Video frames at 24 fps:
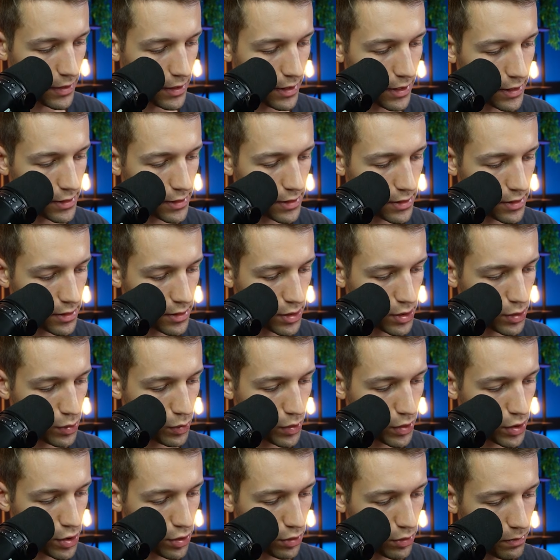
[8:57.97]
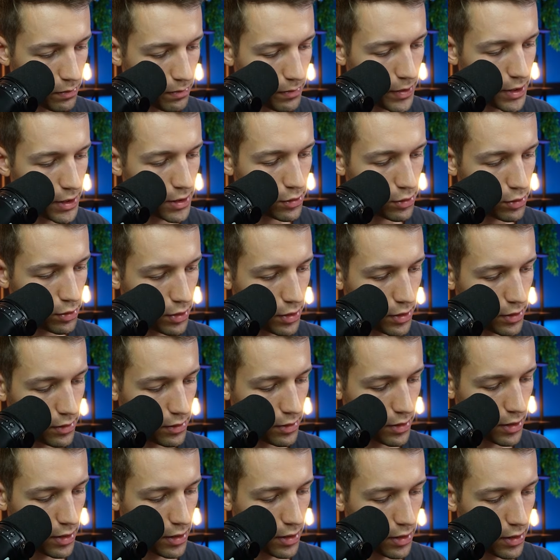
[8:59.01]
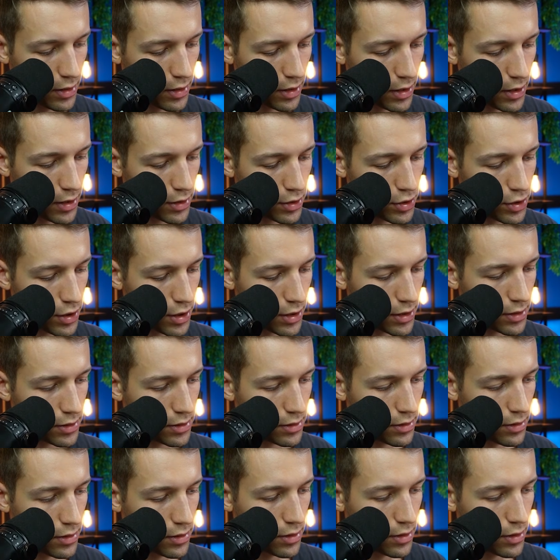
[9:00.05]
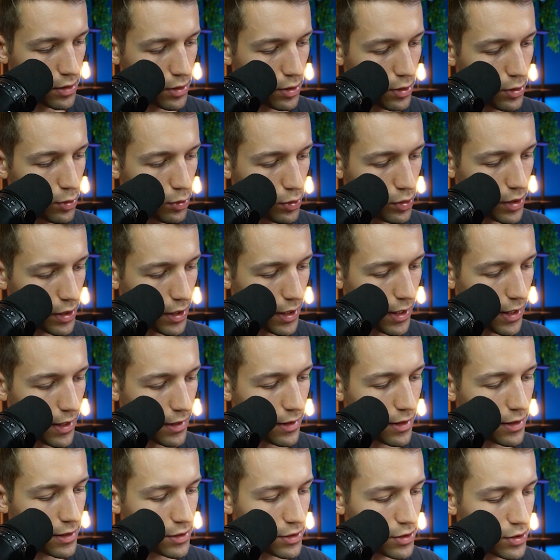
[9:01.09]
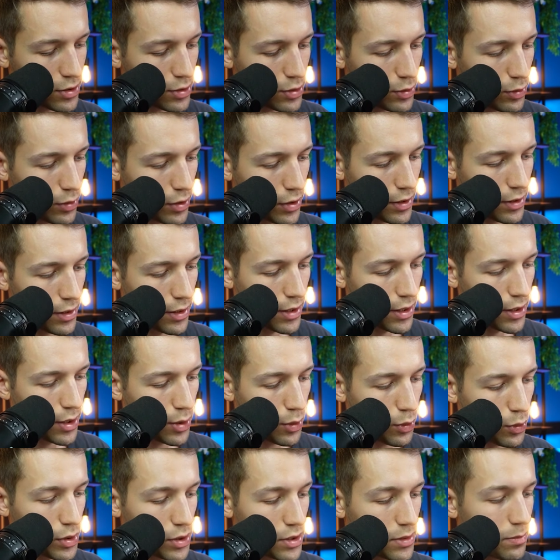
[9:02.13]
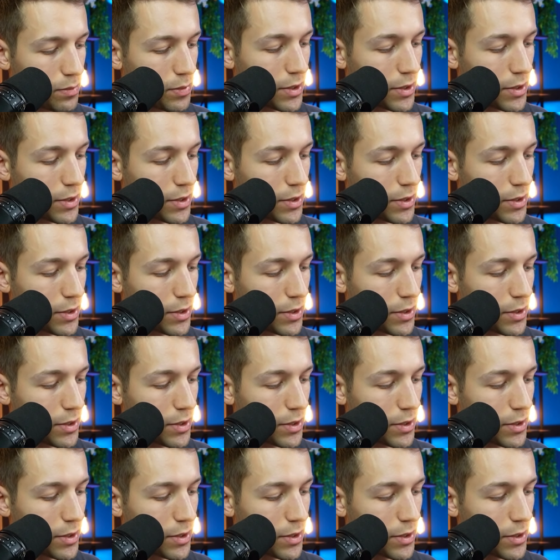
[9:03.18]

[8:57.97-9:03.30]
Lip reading: Let's switch on Bitcoin and just look at the store with